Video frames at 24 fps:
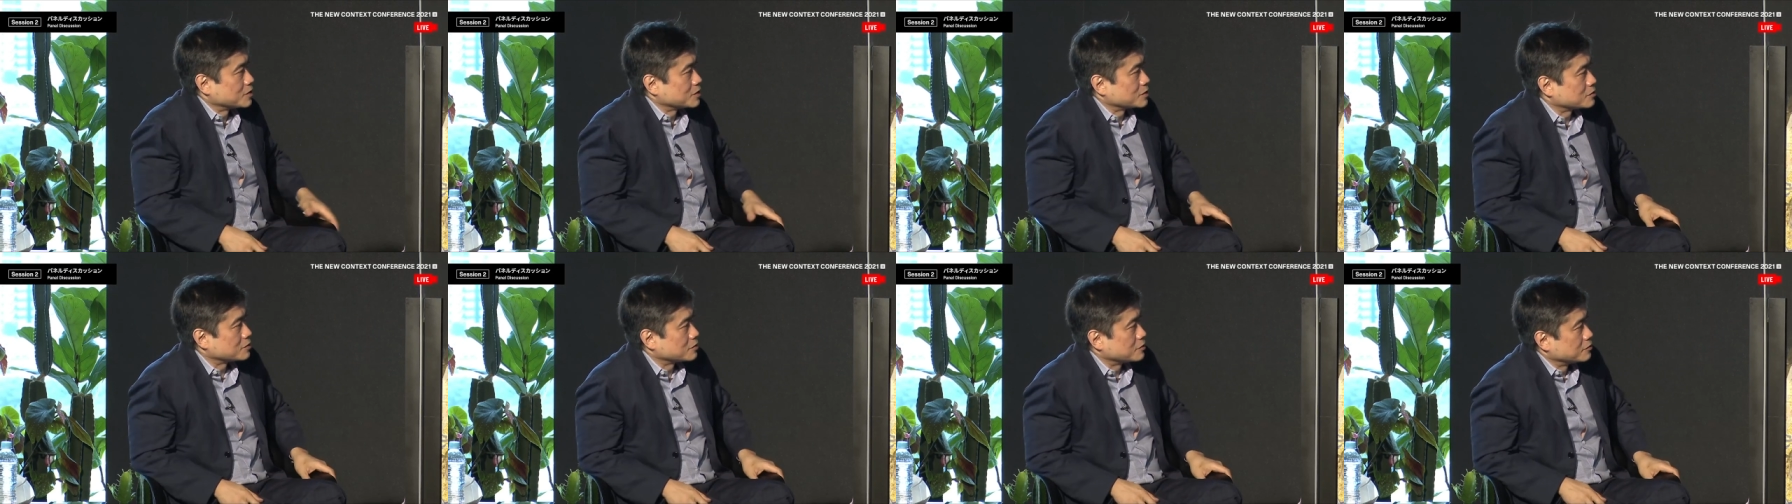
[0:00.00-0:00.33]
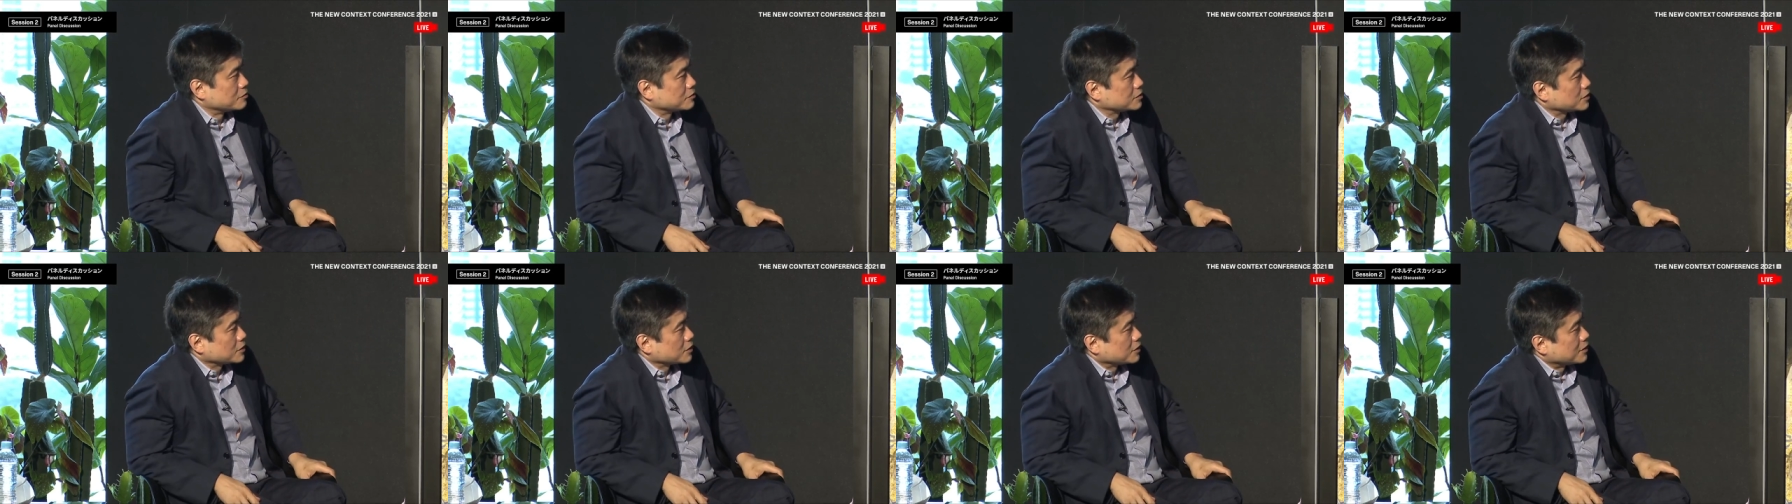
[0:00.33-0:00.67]
it
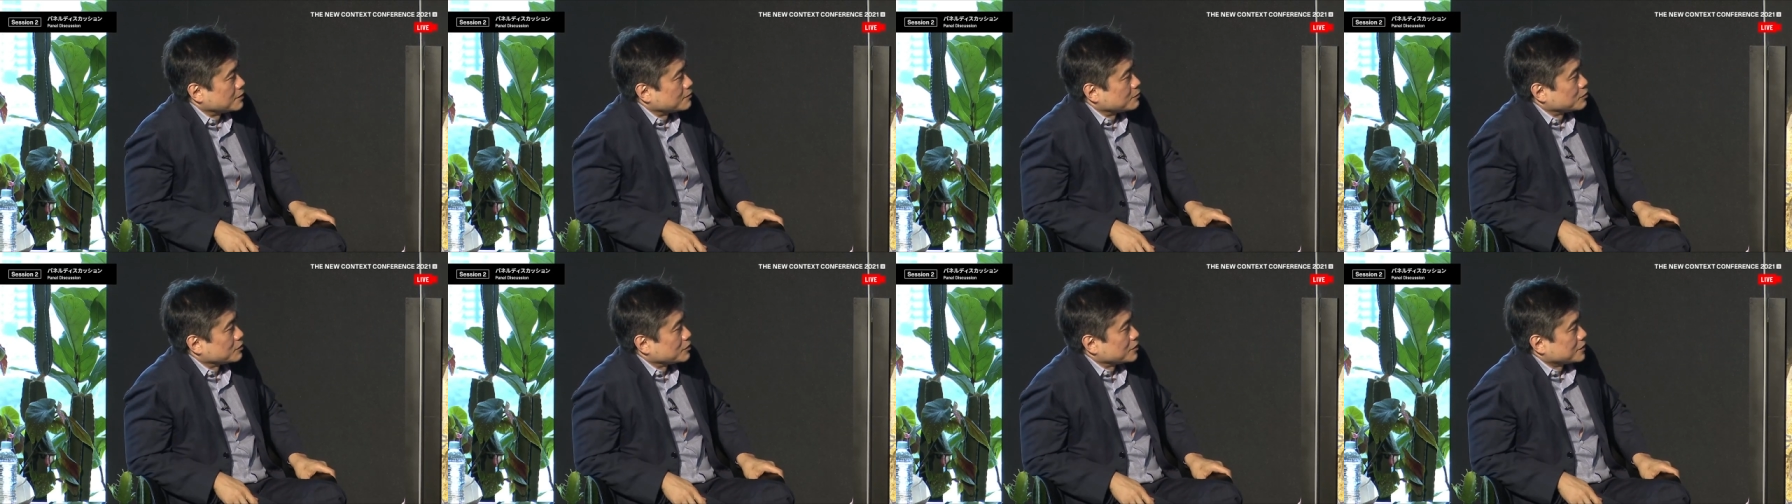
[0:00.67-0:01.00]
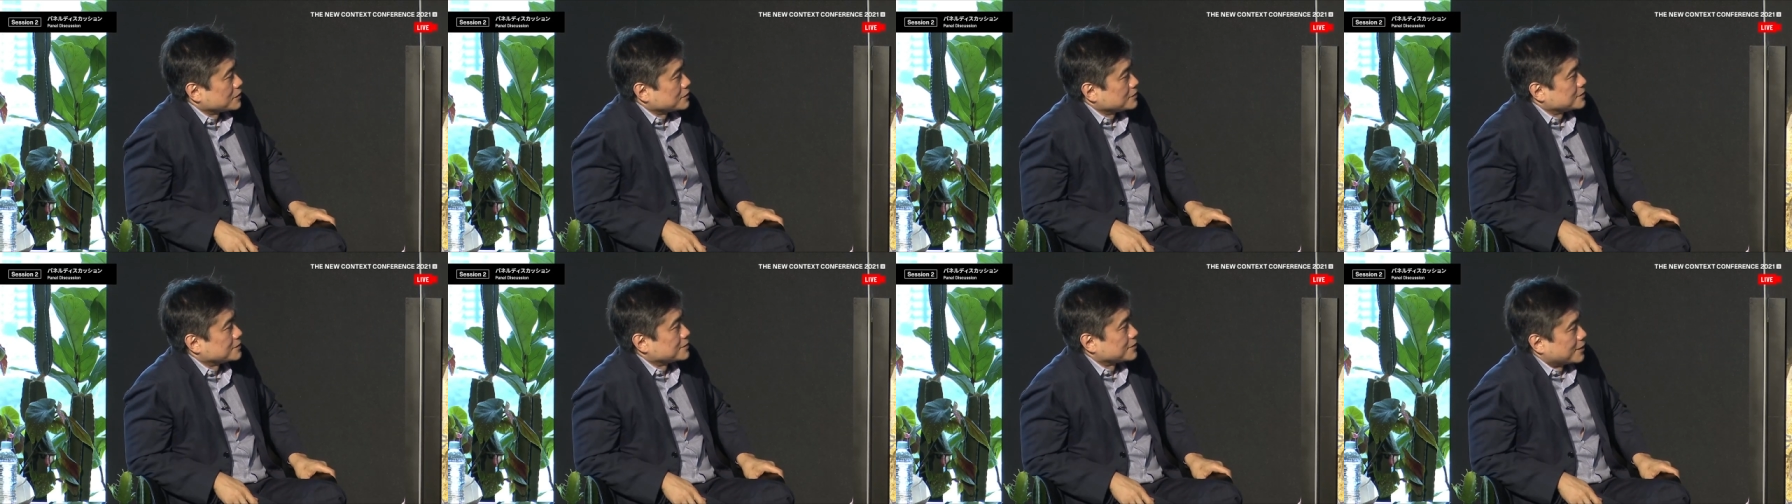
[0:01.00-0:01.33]
looks a lot more
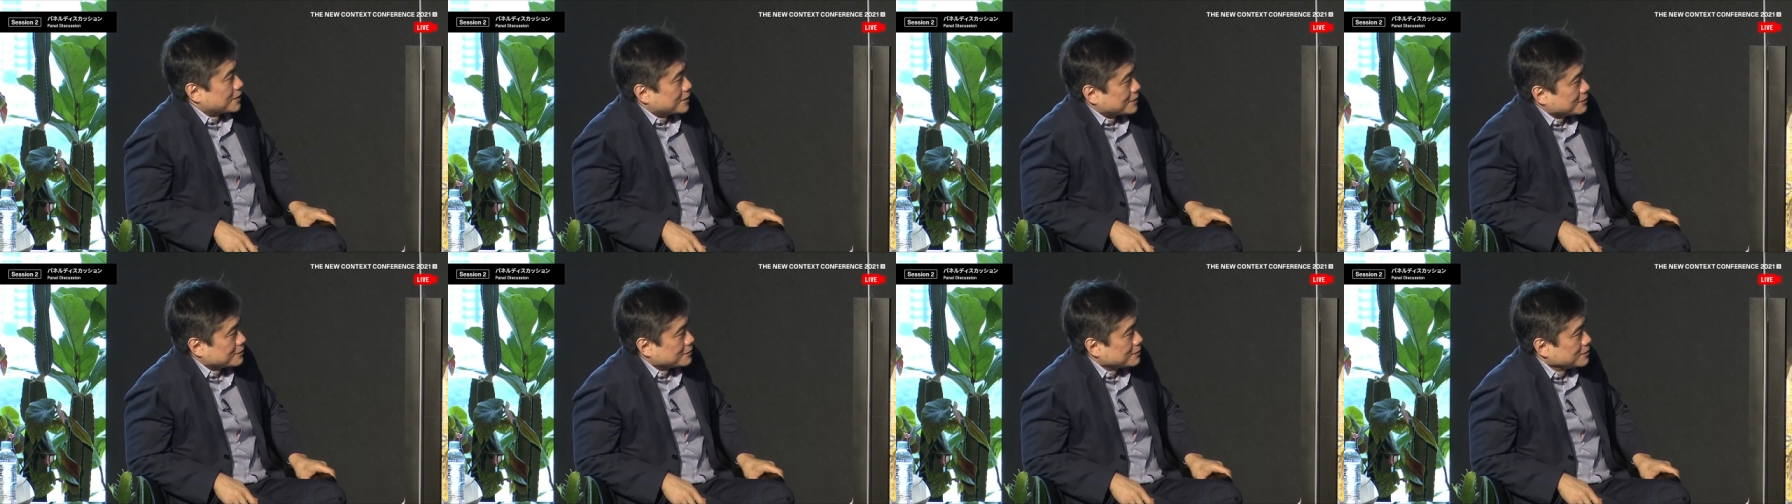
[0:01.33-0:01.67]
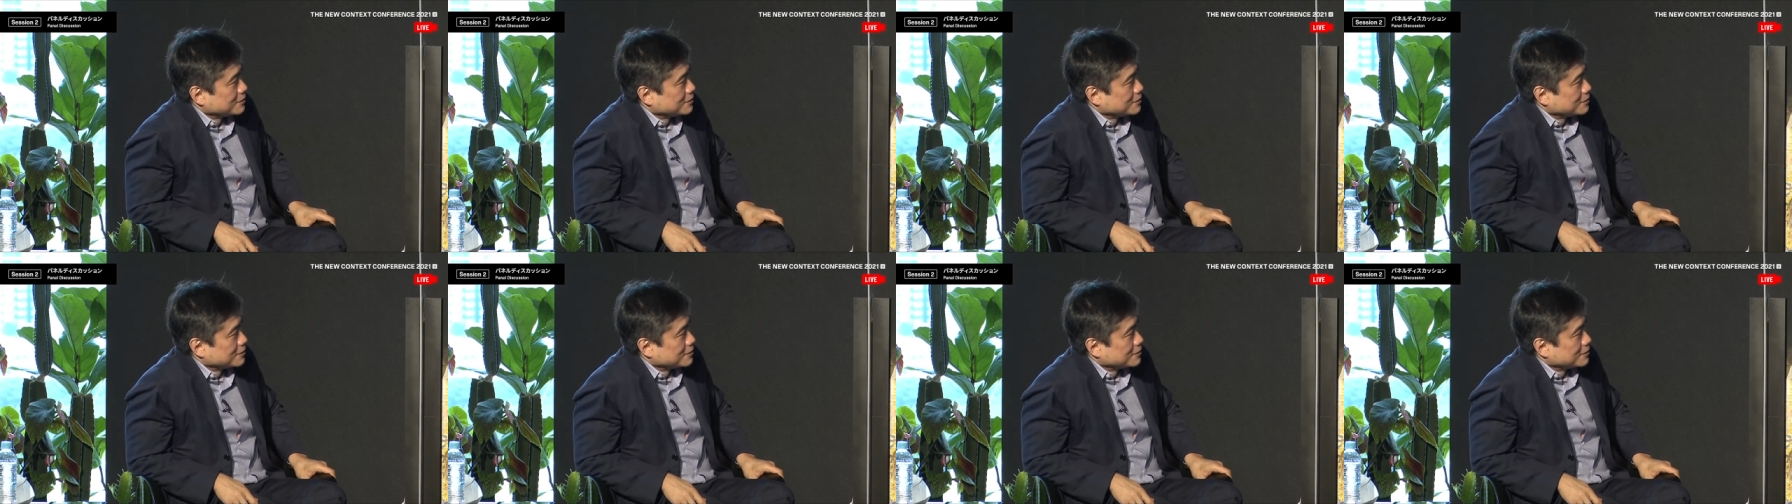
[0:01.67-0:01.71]
like design.